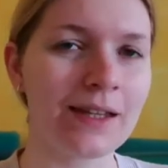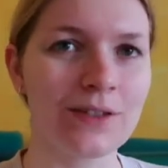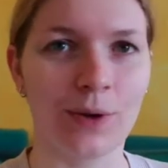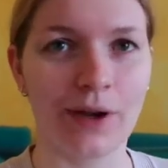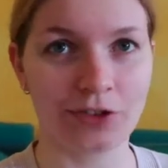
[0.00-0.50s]

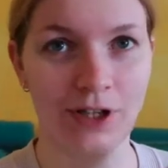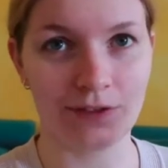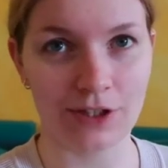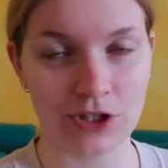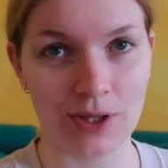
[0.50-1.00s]
So after I
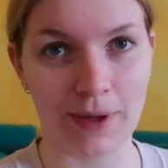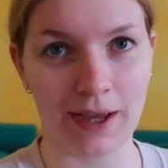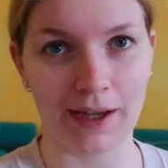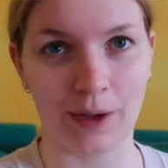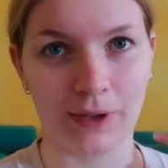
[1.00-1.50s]
finish the
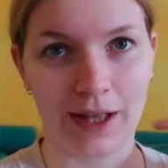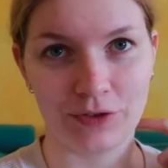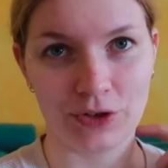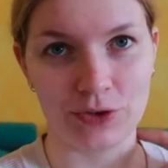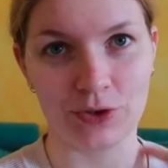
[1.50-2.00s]
back, I will have
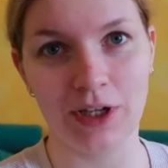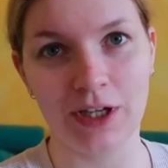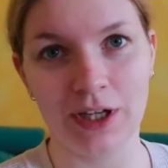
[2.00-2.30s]
to do